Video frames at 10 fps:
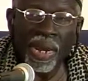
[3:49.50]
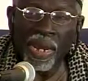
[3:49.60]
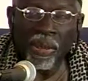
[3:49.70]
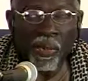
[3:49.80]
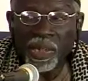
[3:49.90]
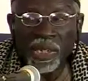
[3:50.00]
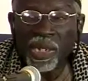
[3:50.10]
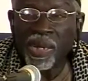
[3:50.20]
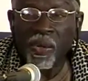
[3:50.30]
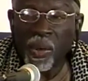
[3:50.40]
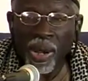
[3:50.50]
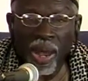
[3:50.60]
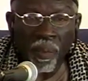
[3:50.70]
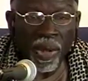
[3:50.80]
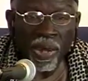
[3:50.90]
Well, she didn't know what an
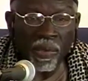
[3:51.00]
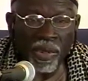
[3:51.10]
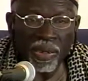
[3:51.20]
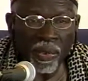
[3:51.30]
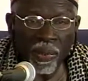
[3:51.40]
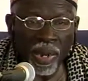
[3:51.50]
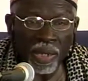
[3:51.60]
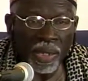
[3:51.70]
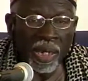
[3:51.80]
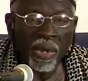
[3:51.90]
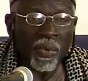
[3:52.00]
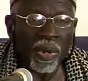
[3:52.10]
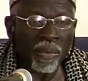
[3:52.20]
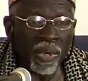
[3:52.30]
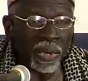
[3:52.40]
Ahmadi Muslim was. She didn't know what
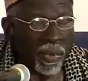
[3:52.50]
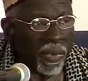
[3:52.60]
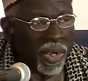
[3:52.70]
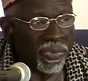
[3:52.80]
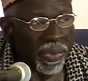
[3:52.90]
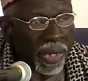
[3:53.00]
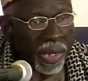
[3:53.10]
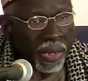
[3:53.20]
a Muslim was, really.